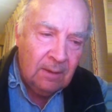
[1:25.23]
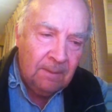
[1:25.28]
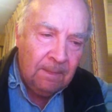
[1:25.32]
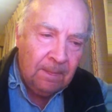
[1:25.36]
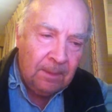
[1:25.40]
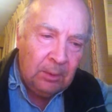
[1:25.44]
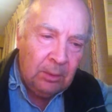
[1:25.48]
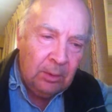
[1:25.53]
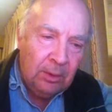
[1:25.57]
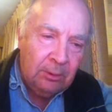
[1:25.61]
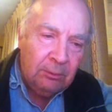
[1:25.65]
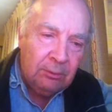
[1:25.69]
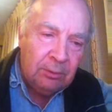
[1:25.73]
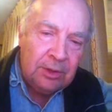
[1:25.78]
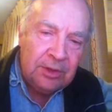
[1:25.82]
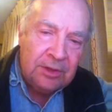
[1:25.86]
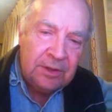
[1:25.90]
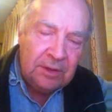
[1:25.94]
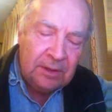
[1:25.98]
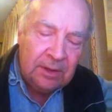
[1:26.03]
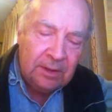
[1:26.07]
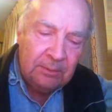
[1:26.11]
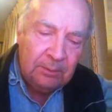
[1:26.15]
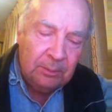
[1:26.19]
The only
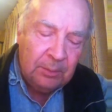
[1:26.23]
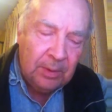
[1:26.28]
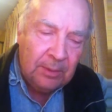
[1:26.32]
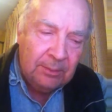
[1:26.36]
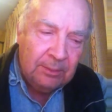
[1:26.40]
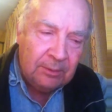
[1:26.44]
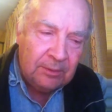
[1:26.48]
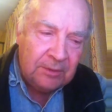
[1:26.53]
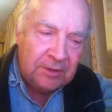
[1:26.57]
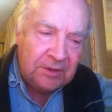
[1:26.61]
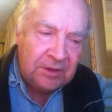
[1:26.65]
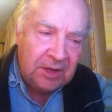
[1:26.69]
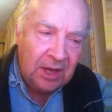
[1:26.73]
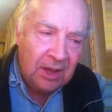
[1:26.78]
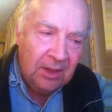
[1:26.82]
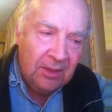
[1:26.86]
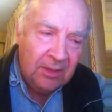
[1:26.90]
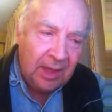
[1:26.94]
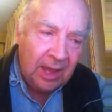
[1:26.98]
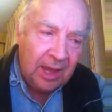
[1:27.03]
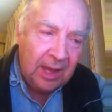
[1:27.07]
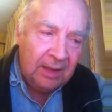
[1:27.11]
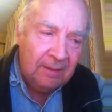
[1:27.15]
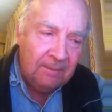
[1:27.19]
reason people say
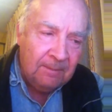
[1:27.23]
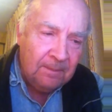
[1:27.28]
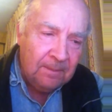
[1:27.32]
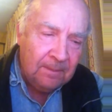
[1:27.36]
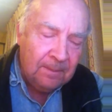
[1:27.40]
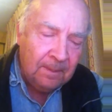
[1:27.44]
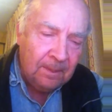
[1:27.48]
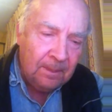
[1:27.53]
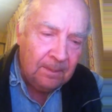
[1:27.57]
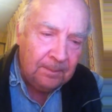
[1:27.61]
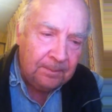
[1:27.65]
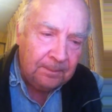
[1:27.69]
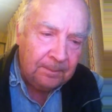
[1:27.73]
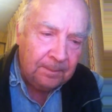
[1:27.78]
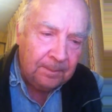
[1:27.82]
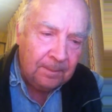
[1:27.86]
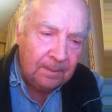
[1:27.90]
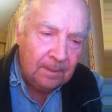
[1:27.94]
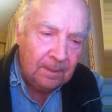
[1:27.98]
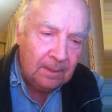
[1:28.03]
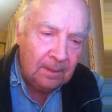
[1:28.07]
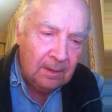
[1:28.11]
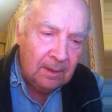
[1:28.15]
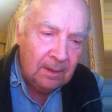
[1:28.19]
that,
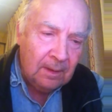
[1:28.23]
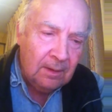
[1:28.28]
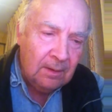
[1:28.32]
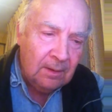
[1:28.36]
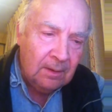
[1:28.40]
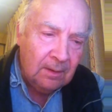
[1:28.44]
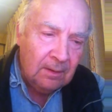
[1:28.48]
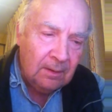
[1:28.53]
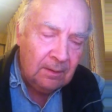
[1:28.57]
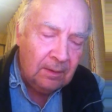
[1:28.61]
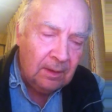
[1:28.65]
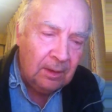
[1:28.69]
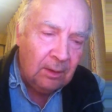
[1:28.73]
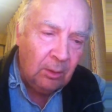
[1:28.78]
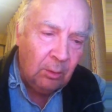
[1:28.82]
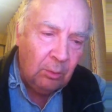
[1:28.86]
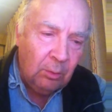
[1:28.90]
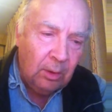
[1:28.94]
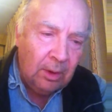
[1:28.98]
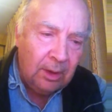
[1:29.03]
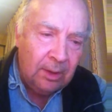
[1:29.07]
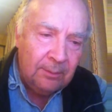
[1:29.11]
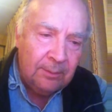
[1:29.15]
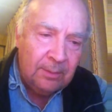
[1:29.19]
they don't
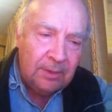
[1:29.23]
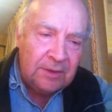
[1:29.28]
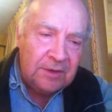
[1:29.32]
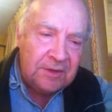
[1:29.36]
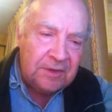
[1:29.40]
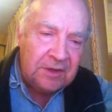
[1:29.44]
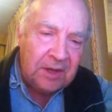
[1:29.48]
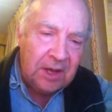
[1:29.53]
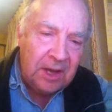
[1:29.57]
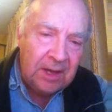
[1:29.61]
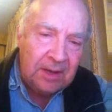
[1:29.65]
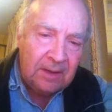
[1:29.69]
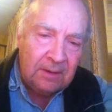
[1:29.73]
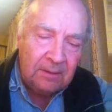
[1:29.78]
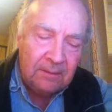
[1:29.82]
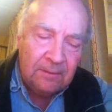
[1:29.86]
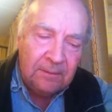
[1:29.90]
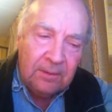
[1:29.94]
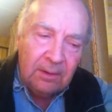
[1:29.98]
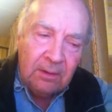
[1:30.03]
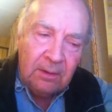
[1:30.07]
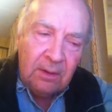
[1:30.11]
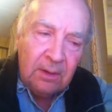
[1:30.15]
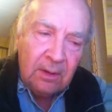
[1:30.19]
want to be
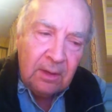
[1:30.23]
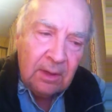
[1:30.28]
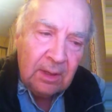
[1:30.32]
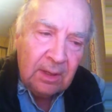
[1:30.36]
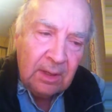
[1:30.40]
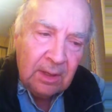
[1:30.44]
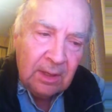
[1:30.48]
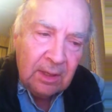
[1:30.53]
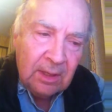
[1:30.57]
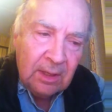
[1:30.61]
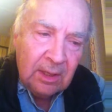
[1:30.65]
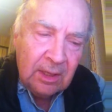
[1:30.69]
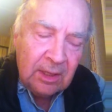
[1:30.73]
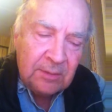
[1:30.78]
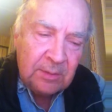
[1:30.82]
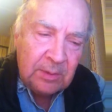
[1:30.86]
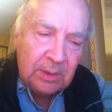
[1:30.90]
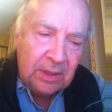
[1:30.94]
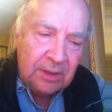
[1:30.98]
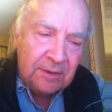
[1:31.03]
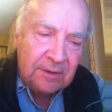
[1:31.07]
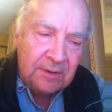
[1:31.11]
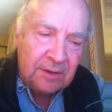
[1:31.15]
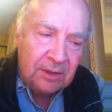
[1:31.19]
saved, is
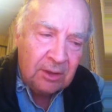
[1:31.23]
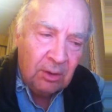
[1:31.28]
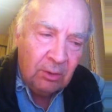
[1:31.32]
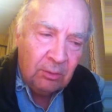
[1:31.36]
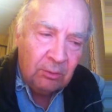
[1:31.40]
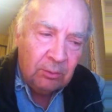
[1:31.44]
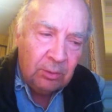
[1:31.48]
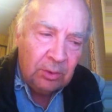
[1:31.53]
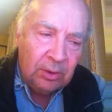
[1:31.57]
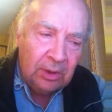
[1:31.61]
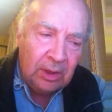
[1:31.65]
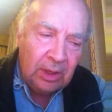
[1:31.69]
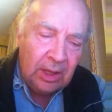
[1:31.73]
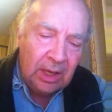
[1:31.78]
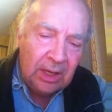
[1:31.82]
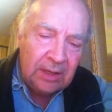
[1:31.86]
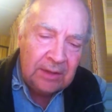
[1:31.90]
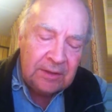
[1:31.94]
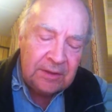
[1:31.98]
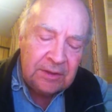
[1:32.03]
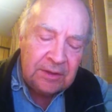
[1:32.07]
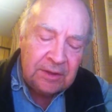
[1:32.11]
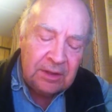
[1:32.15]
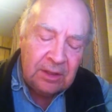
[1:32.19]
because they don't
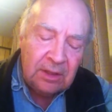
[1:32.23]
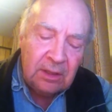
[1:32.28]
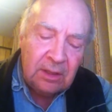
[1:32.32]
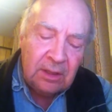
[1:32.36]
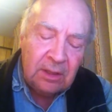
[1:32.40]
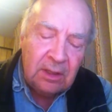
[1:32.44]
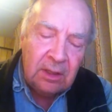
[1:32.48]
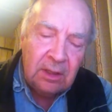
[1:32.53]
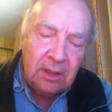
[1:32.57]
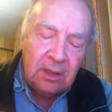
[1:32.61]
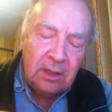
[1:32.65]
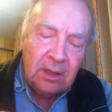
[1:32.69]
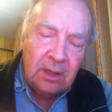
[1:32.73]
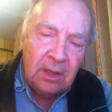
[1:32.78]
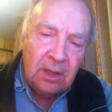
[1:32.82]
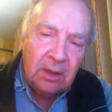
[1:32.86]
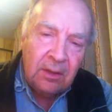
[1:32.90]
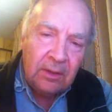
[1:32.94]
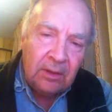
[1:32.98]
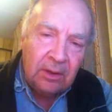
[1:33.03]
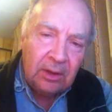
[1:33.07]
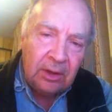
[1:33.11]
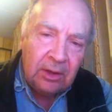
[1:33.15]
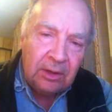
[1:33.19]
realize
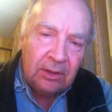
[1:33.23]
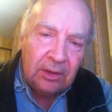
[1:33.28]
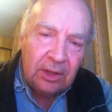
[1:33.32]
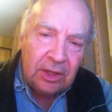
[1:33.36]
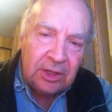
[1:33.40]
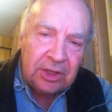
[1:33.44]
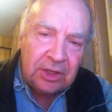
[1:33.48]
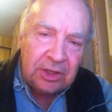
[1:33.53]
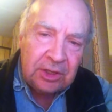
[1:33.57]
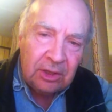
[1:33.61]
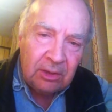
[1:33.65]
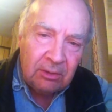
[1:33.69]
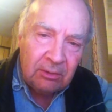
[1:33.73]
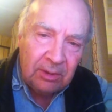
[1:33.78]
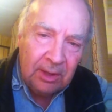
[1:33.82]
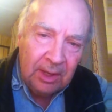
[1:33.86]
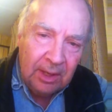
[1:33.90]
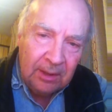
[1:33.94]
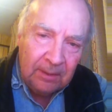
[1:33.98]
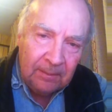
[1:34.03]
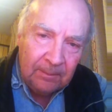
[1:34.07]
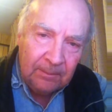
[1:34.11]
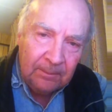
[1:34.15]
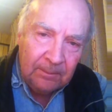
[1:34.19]
the condition they're
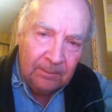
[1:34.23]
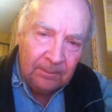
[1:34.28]
in.